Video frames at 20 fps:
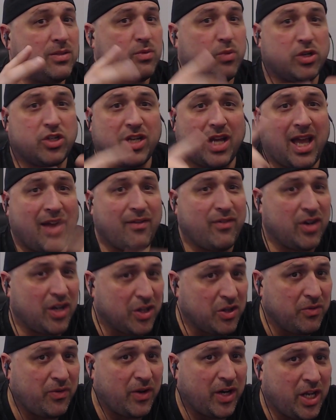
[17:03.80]
which I have
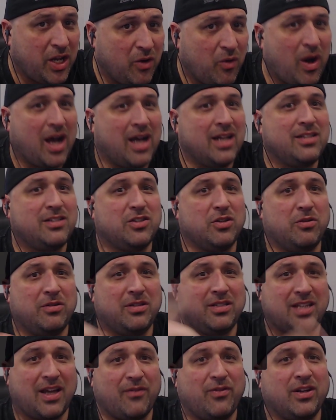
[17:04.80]
another video on, so
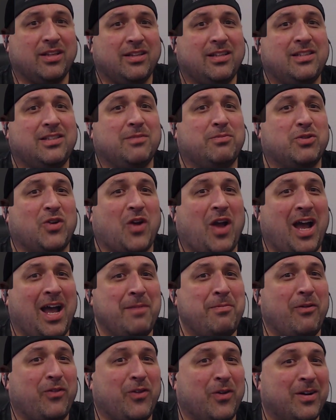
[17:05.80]
definitely subscribe
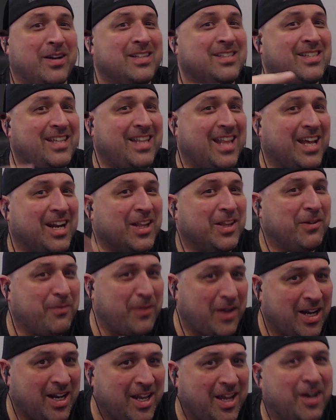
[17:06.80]
if you want to see that other
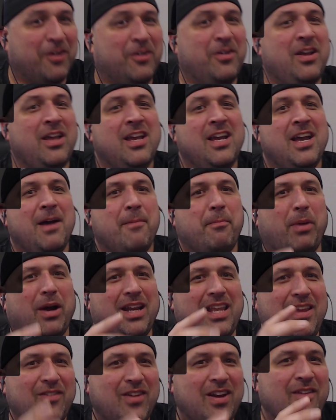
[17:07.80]
video. But
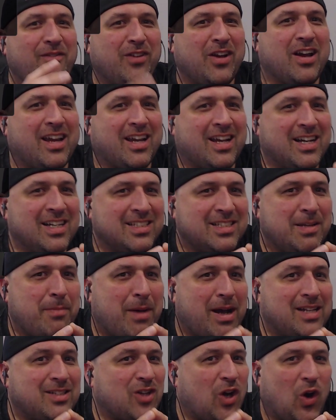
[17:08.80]
even after I
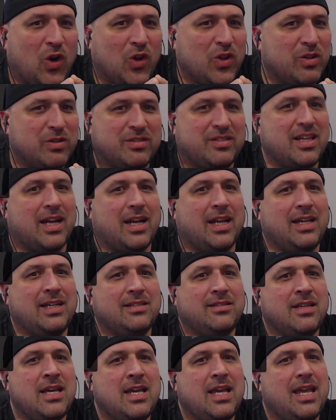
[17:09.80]
customize all those
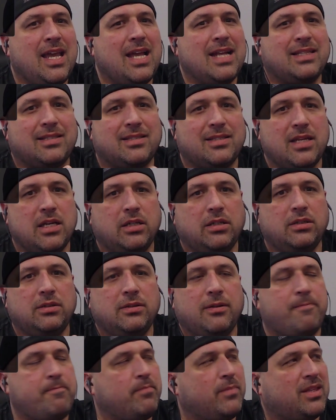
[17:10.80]
settings, it
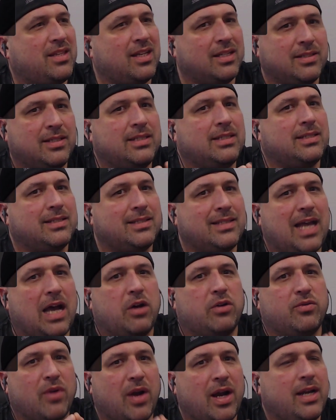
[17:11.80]
still doesn't
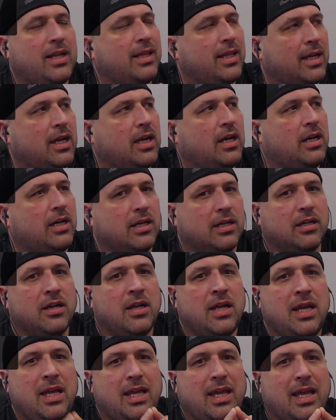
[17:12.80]
sound right in the car.
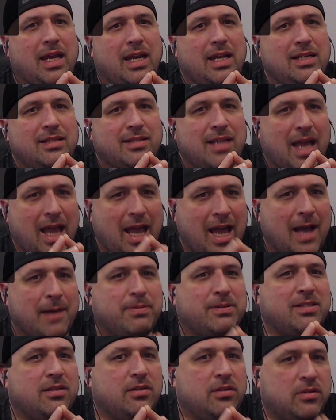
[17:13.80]
It is
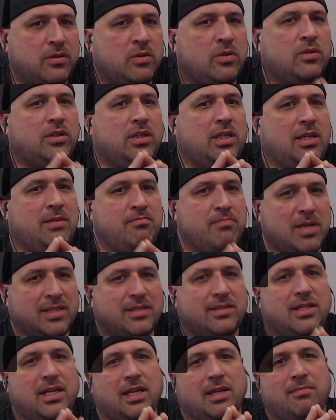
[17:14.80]
absolutely
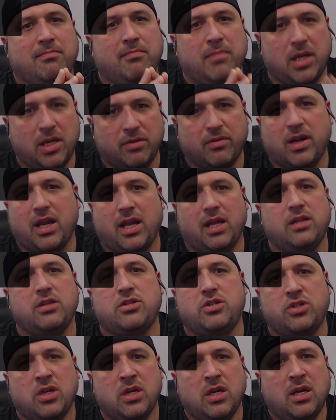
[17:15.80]
missing
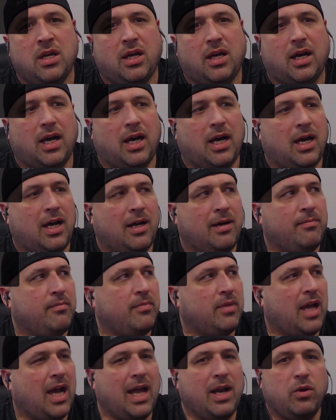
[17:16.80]
mid-range.
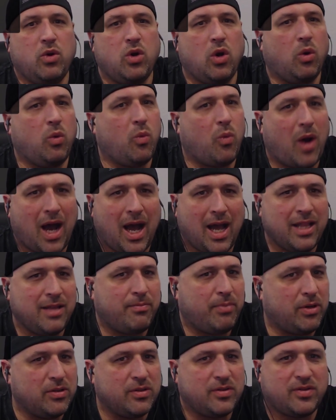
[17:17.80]
I don't know why the
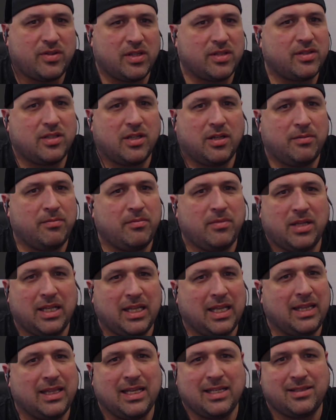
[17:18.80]
Bose system,
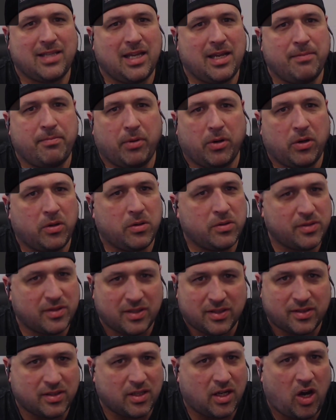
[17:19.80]
they say Bose
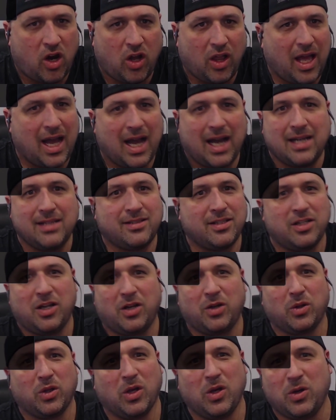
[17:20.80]
is all highs and no
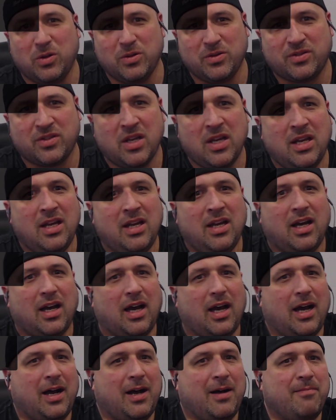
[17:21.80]
lows.
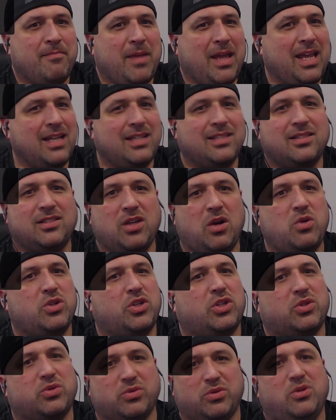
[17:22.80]
It's so
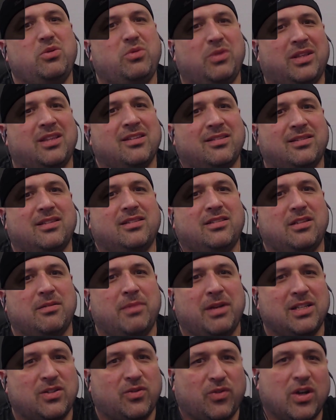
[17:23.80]
true with the system,
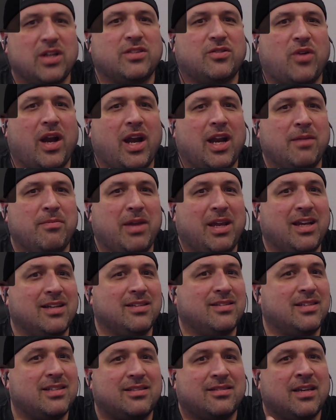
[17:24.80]
and it's frustrating
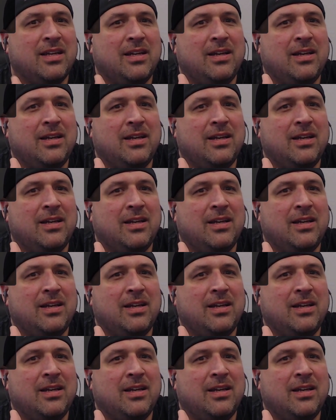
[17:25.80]
because